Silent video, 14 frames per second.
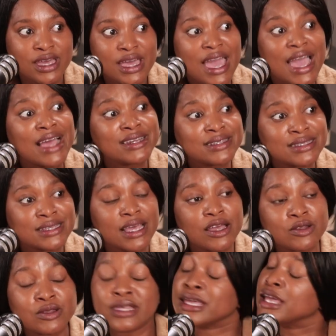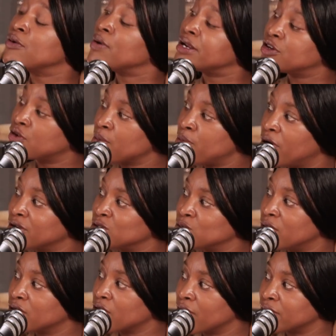And it's the hereditary part as
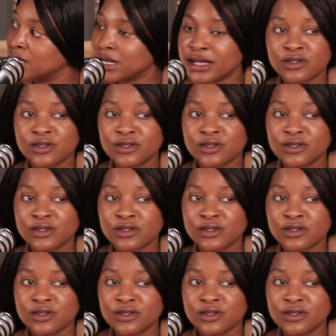well, Karen, like